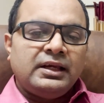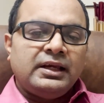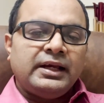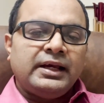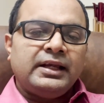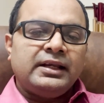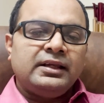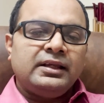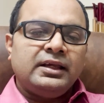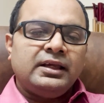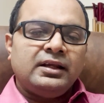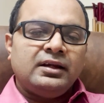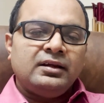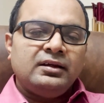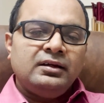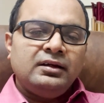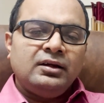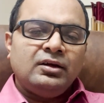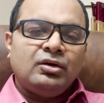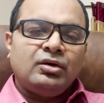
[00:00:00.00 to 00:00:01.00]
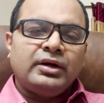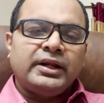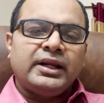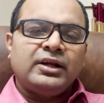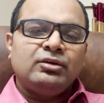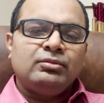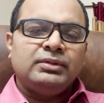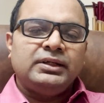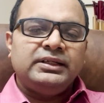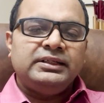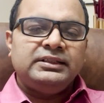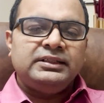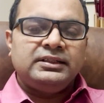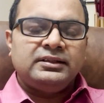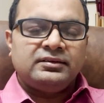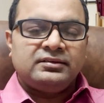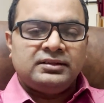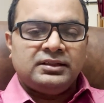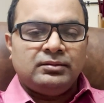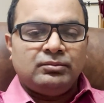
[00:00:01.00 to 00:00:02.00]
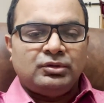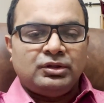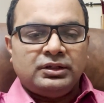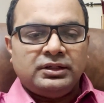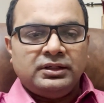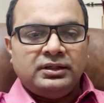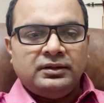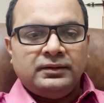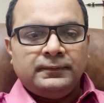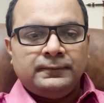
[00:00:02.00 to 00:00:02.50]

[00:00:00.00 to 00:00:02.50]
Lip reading: and error or anomaly detection model.